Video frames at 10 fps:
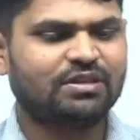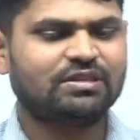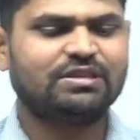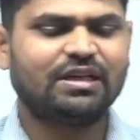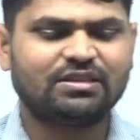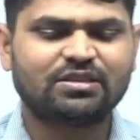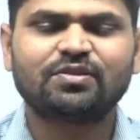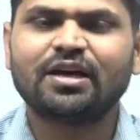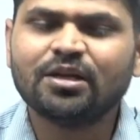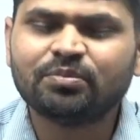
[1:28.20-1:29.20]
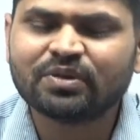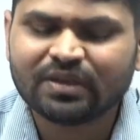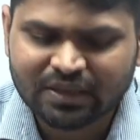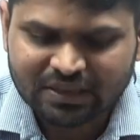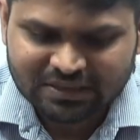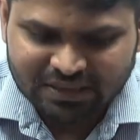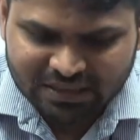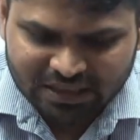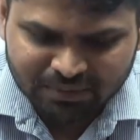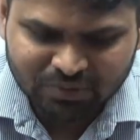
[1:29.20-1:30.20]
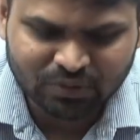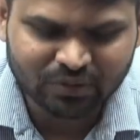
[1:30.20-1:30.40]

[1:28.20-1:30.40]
J's wife. C gives to